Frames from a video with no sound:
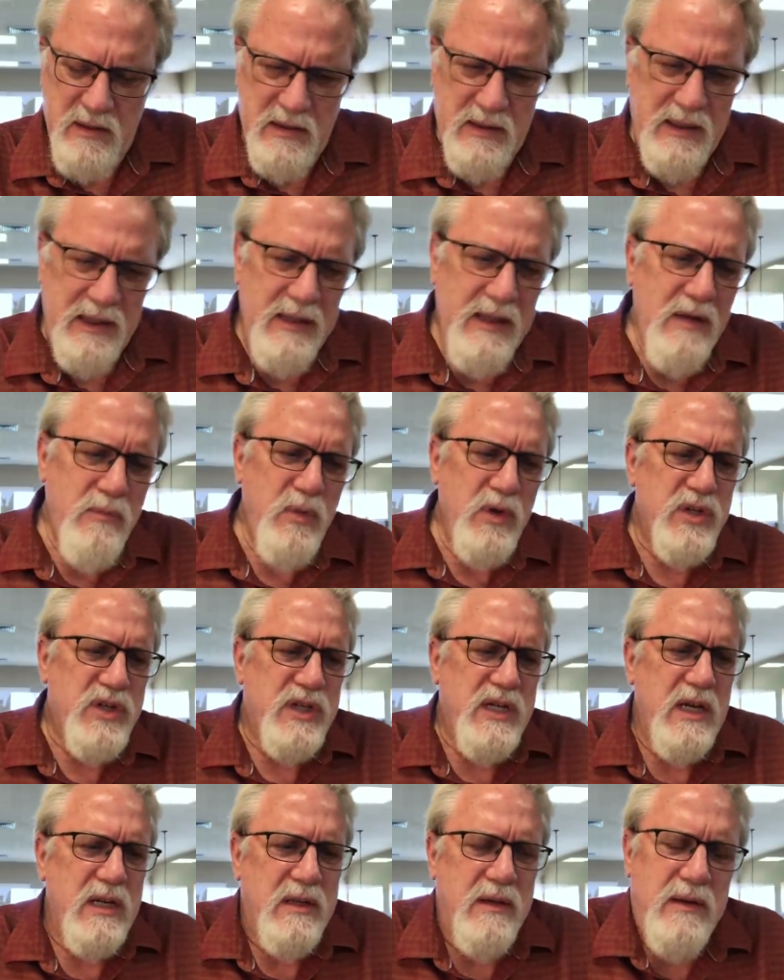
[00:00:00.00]
And then
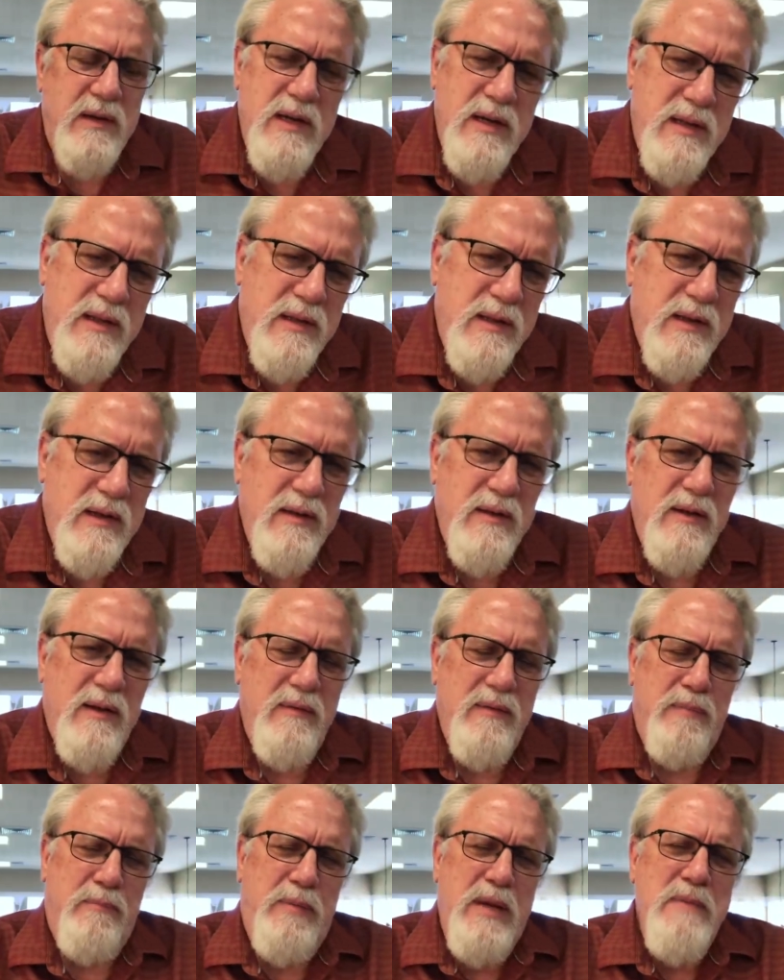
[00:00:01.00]

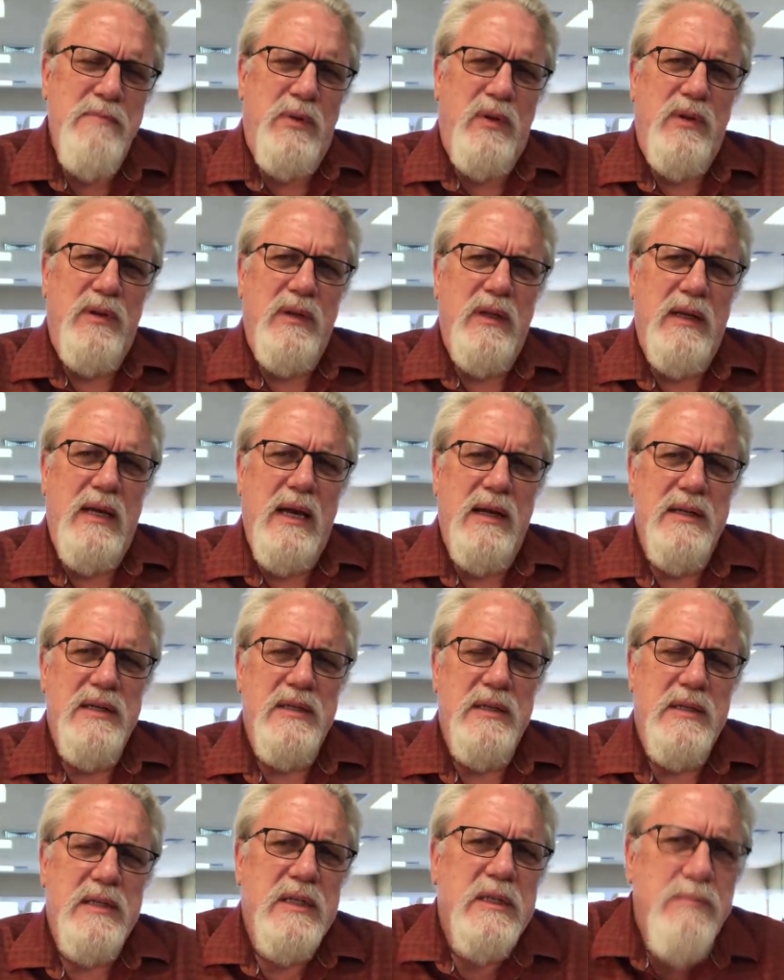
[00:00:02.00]
people
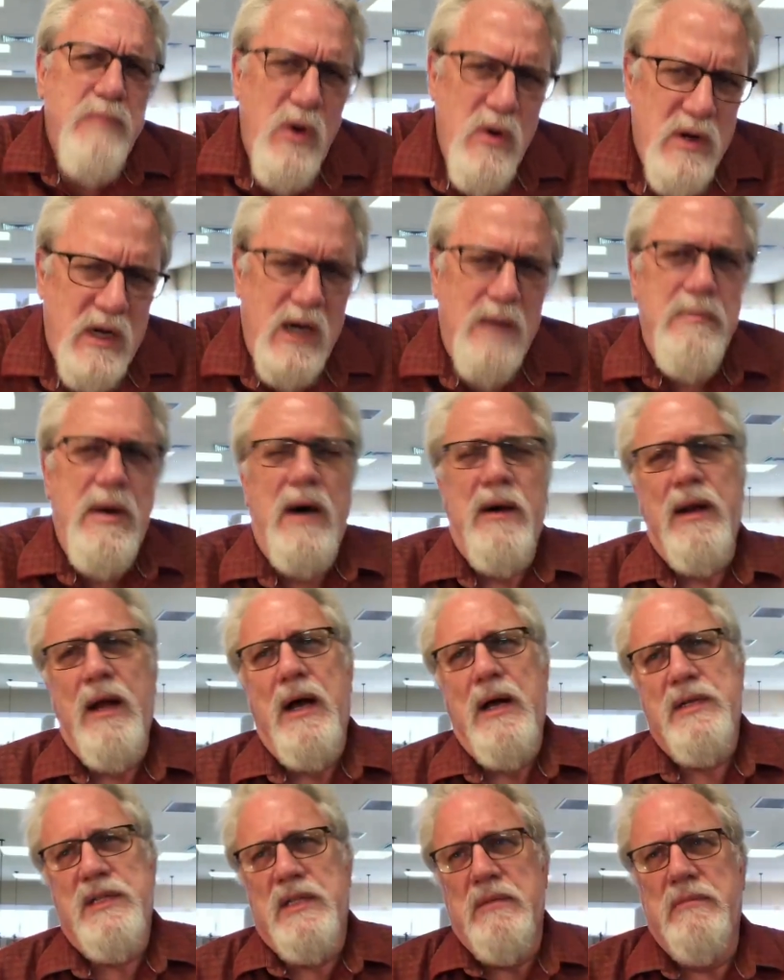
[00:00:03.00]
spoke about
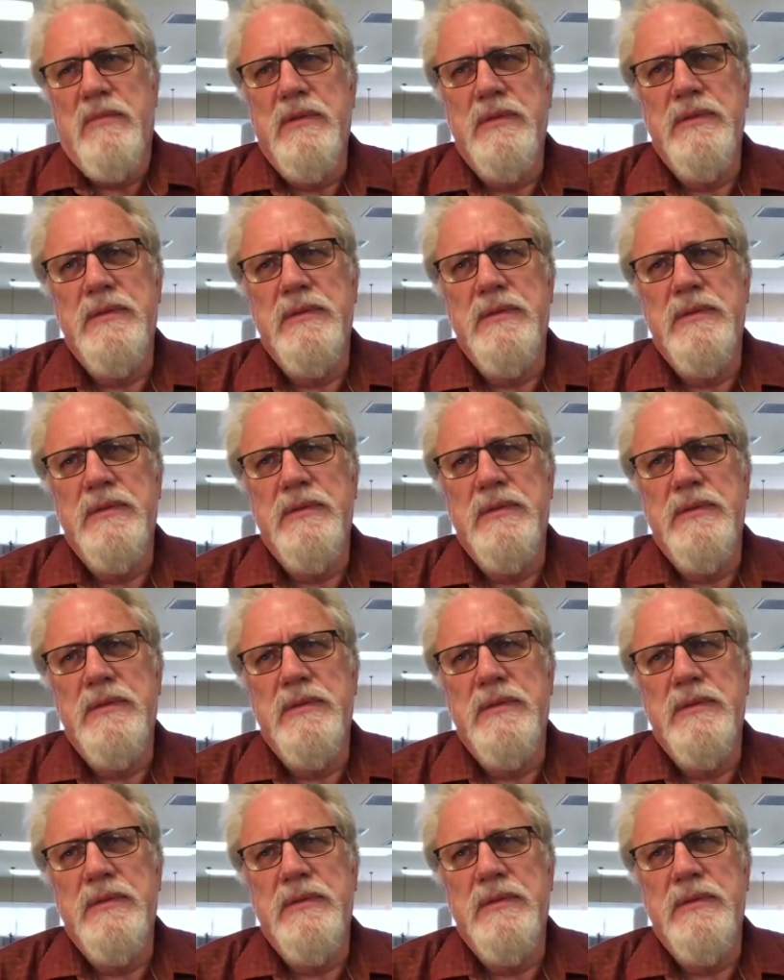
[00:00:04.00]
Asim.